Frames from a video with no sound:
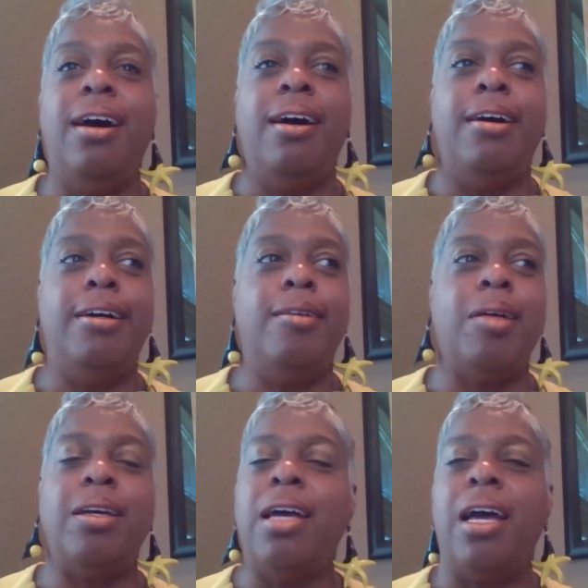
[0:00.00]

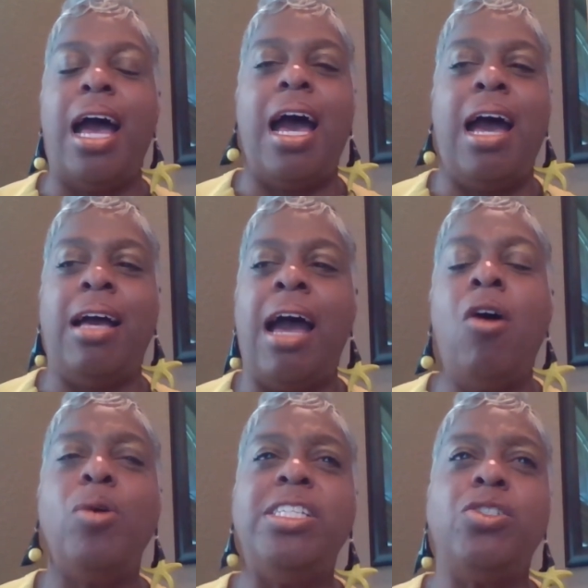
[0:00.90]
I
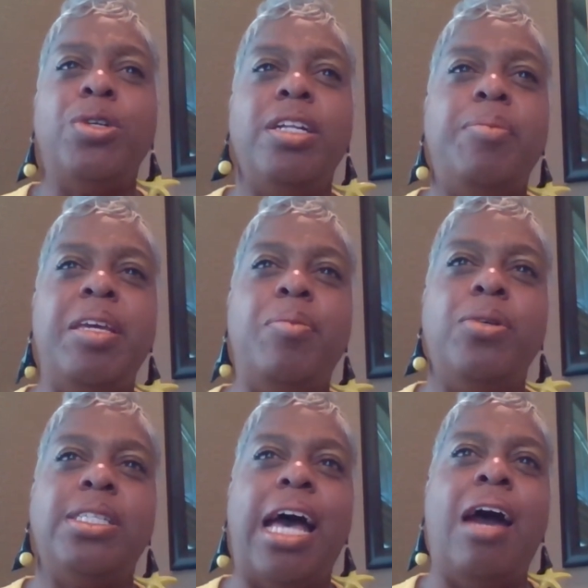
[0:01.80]
always treated people
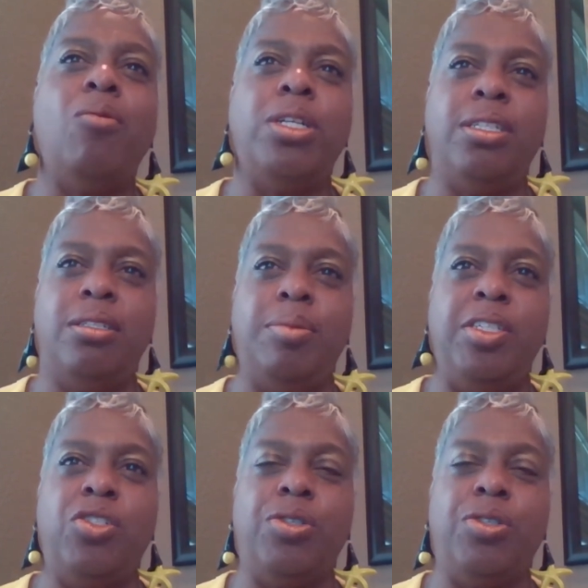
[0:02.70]
as I wanted to be